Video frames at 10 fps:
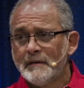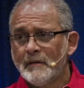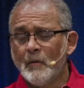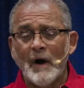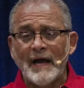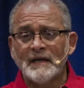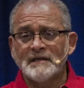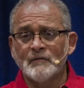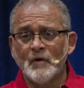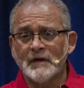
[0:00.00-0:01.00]
Why is
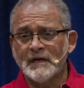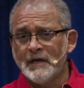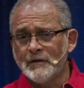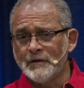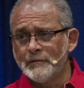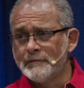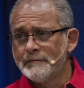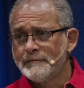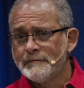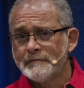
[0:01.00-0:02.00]
it wrong to kill you?
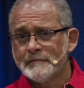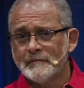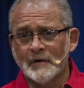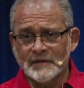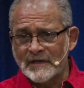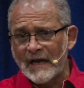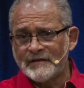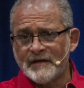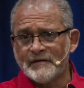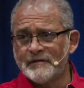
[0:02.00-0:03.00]
Well, because God
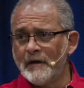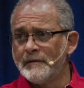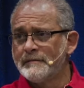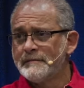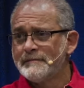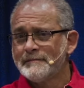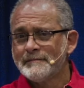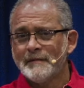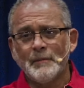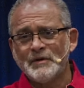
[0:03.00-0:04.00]
said so.
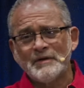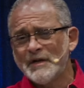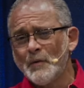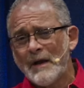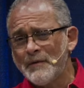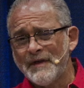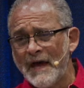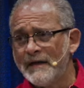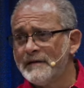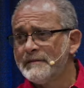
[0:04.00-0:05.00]
Oh, but you did away with
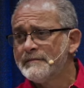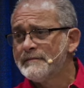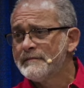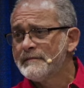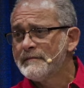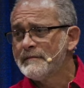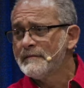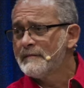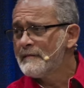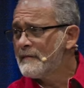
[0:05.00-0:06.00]
that.
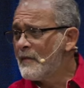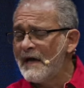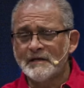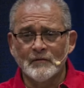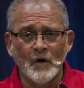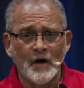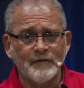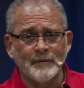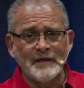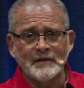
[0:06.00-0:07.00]
Why is it wrong
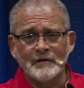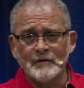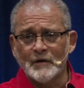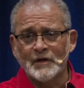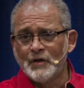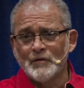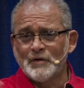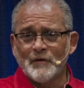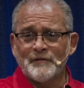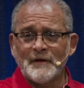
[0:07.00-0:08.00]
for me to accuse
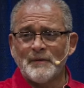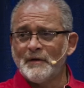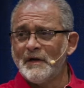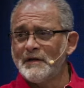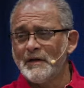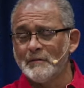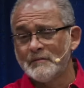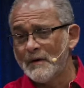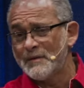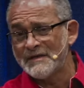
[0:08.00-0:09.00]
you of something you didn't do?
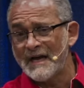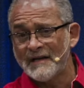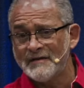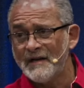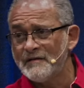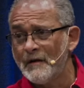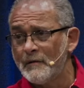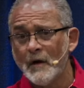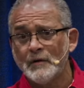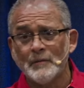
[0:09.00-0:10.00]
Well, because God said so.
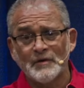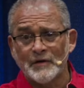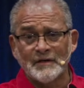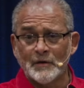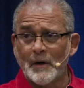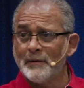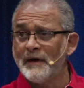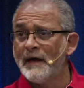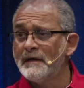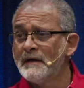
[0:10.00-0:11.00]
Oh, no, I'm sorry, you did away with
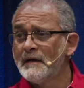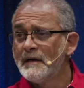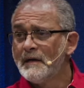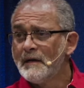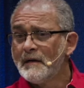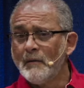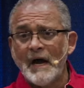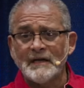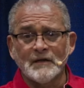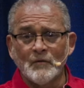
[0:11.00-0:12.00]
that.
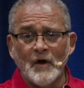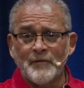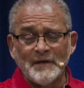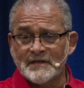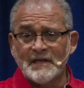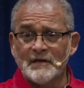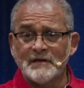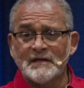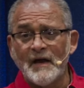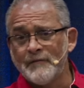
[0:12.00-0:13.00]
Why is it wrong for me to steal your
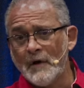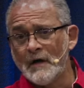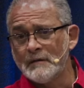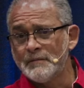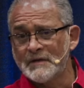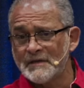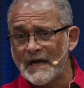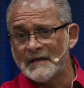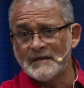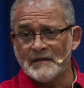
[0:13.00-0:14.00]
stuff? Well, because
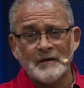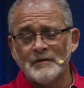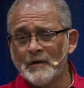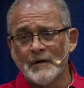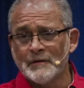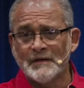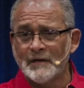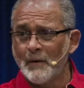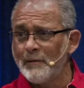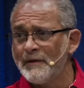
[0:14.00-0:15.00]
God said so. Oh, no, you did
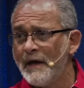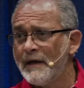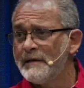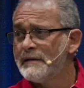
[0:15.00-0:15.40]
away with that.